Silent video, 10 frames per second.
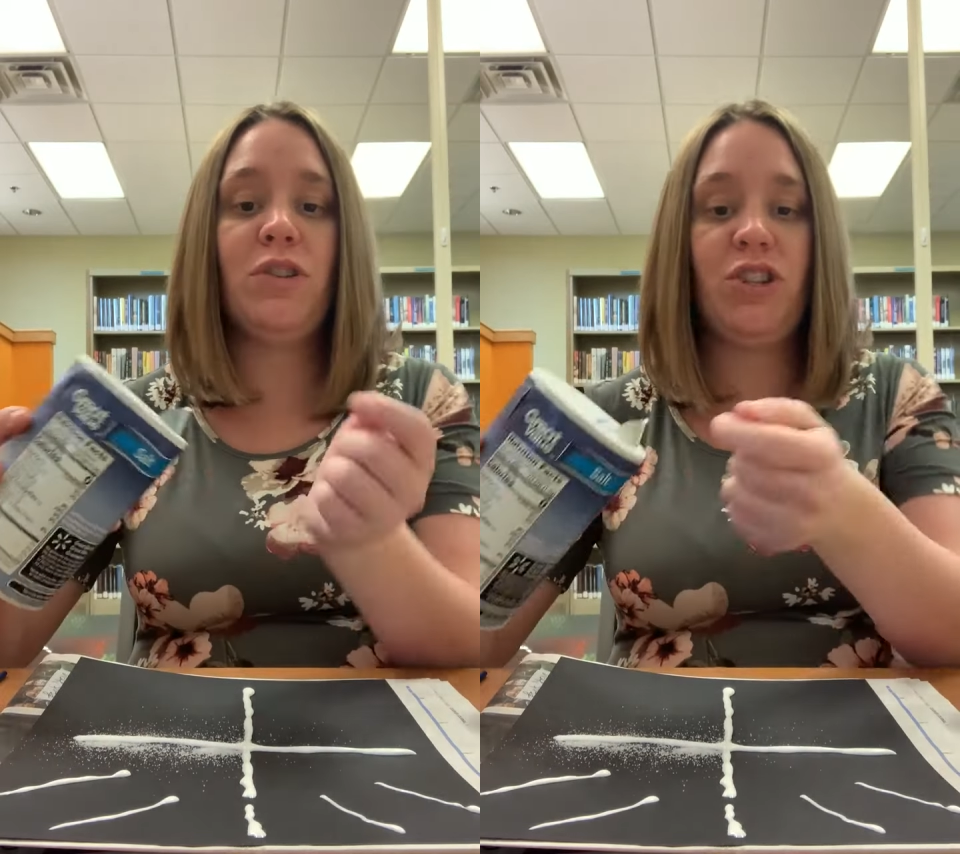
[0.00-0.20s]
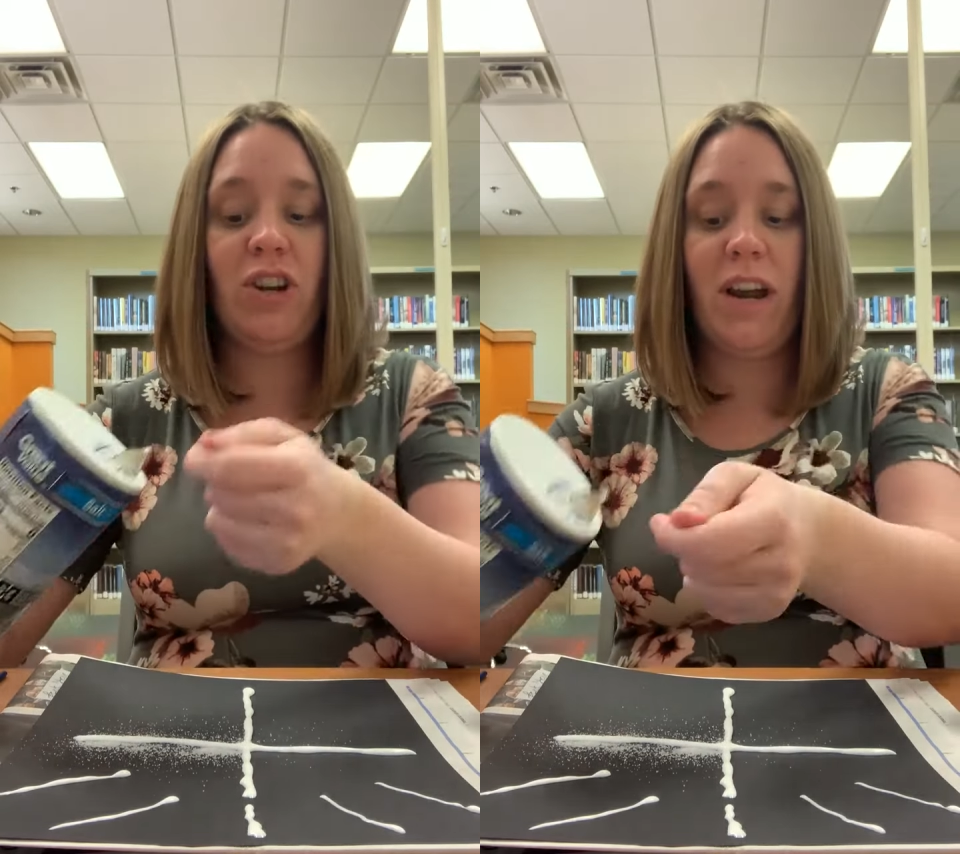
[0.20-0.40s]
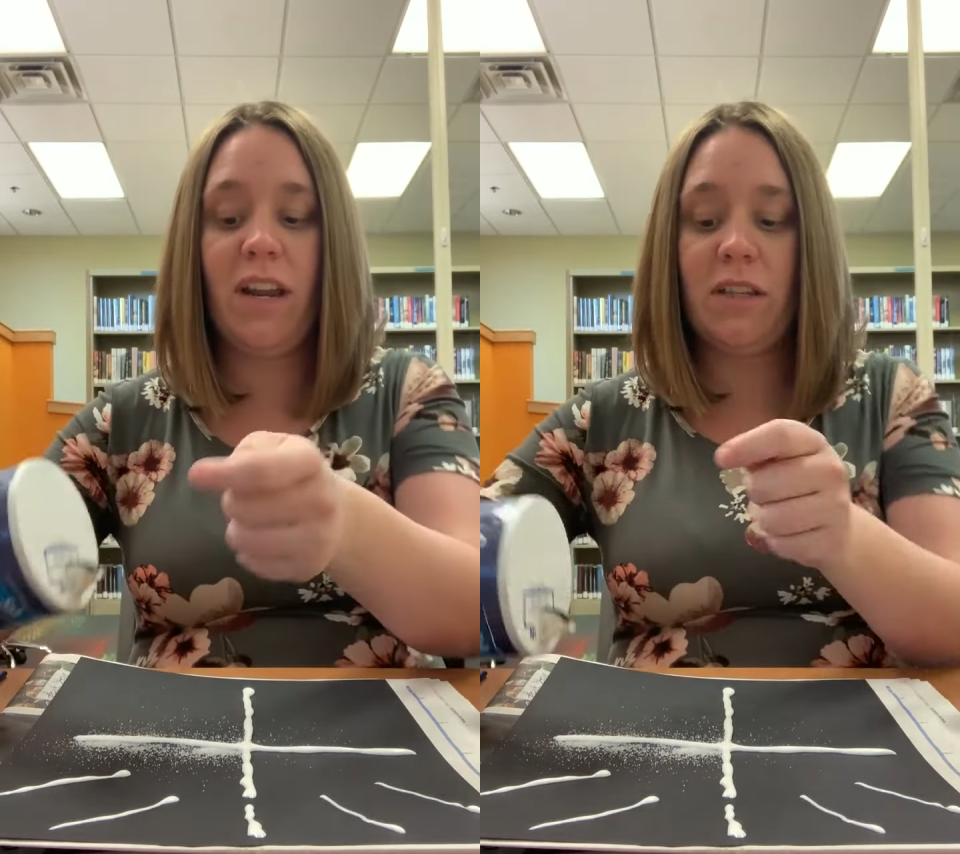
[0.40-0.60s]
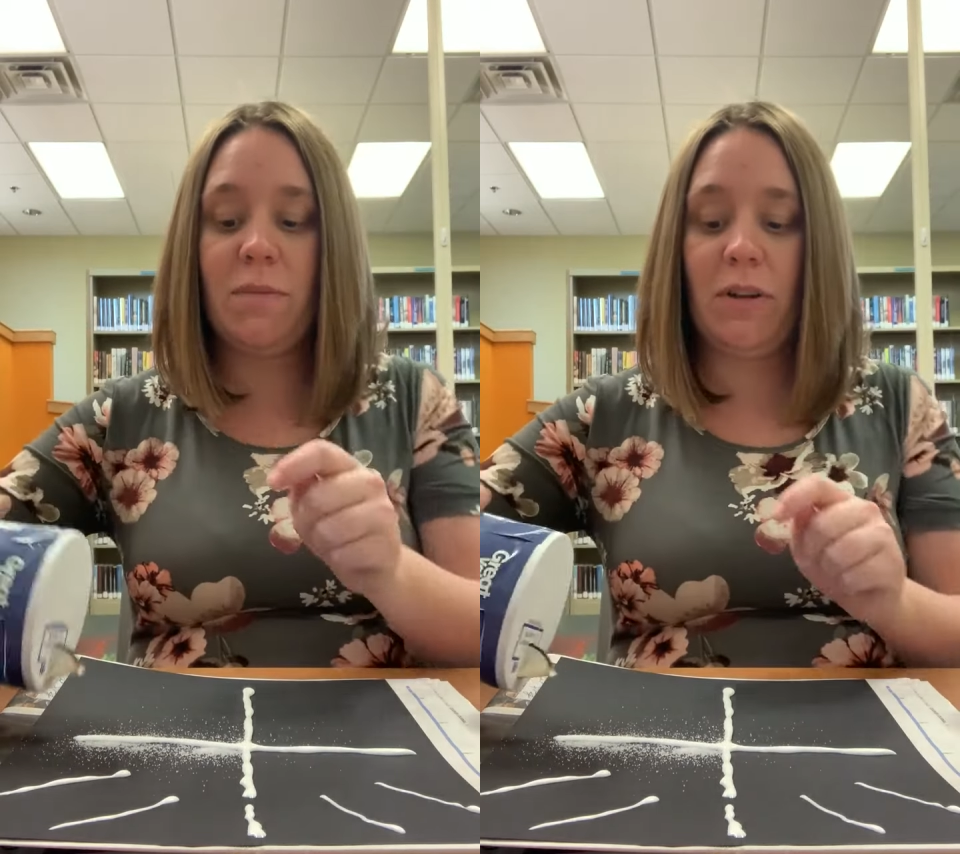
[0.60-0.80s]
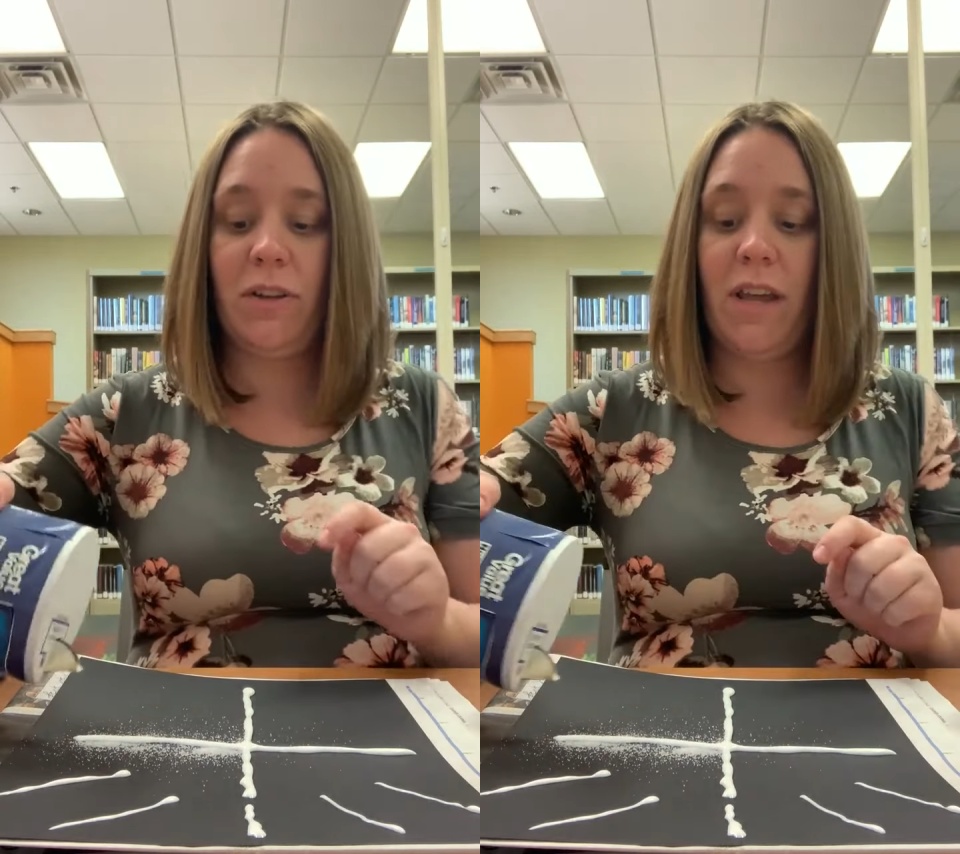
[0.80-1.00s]
in your hand and
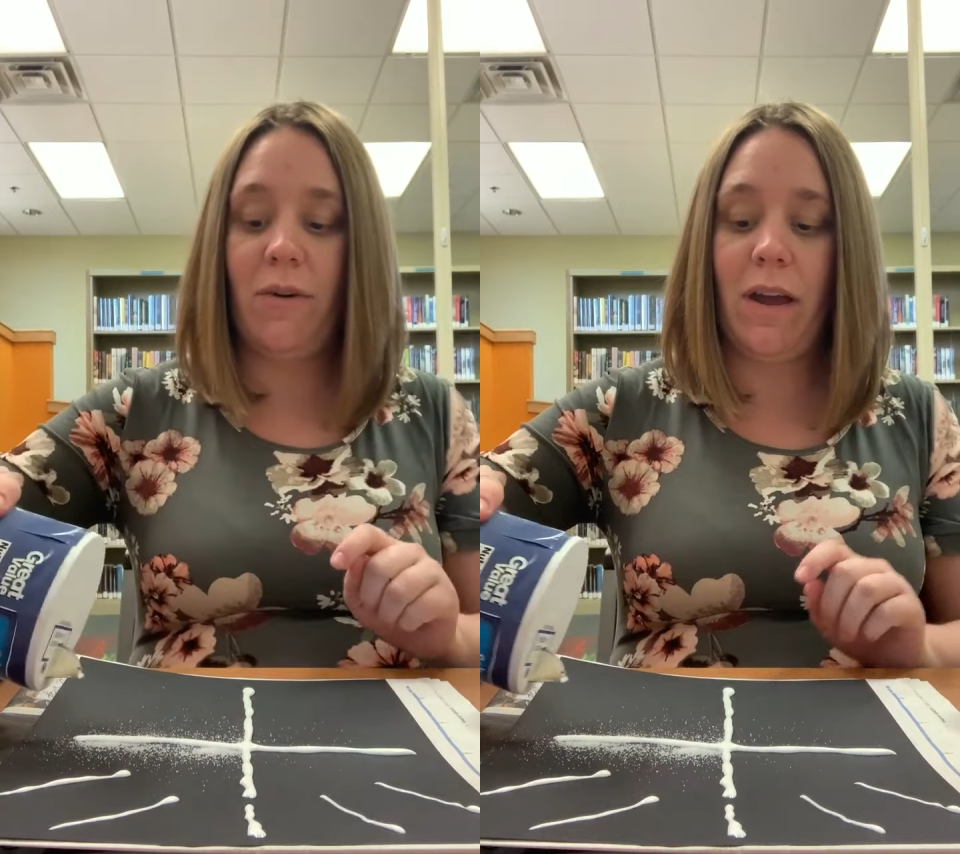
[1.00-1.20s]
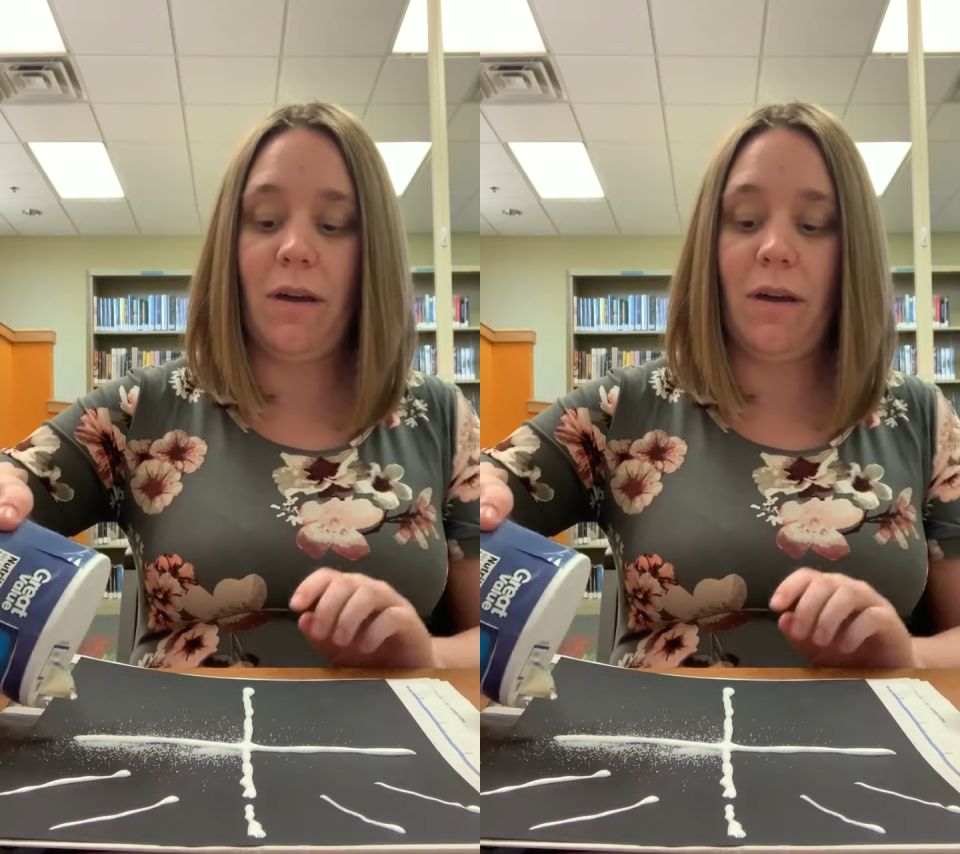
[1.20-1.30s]
sprinkle it that way.